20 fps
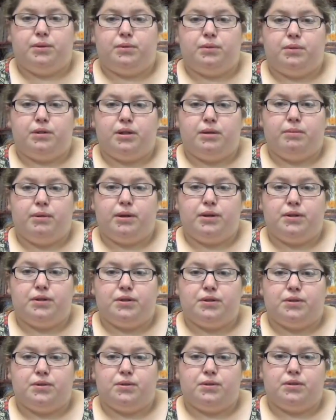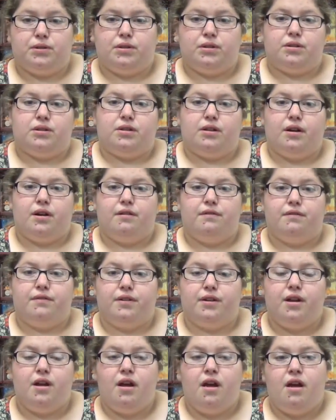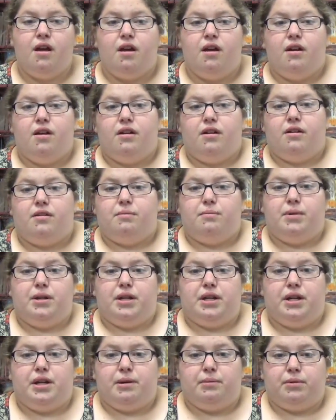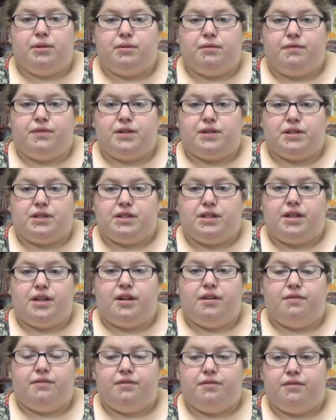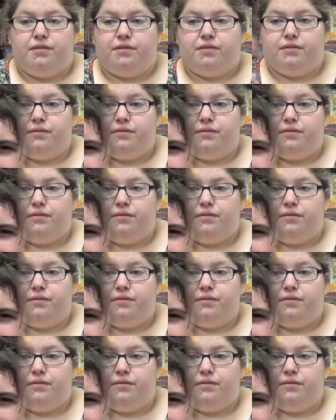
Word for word: to worry about your school stuff and being able to feel safe. I